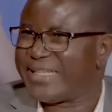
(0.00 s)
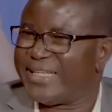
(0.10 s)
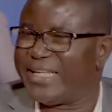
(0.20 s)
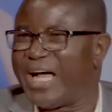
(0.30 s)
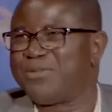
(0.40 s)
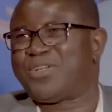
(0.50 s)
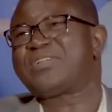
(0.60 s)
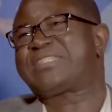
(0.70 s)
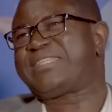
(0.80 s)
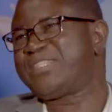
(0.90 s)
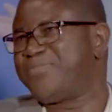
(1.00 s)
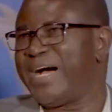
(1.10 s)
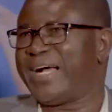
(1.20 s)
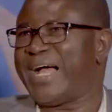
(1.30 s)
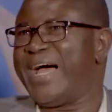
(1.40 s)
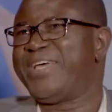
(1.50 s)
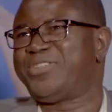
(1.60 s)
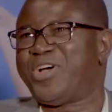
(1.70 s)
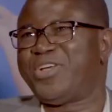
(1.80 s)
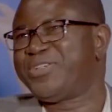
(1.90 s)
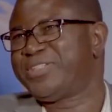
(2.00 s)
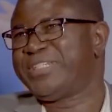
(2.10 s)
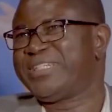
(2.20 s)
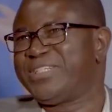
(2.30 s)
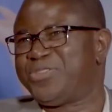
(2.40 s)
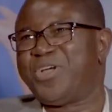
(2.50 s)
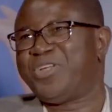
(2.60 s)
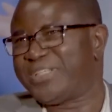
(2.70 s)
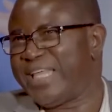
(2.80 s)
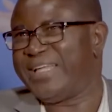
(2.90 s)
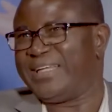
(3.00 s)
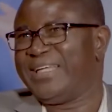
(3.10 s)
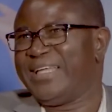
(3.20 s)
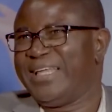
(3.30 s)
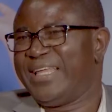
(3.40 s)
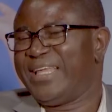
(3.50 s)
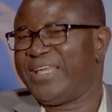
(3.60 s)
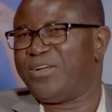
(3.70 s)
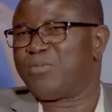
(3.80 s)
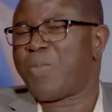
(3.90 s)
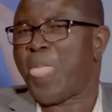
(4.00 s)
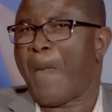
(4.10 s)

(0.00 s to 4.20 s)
So then I'll just sit back and enjoy you doing your thing, you know.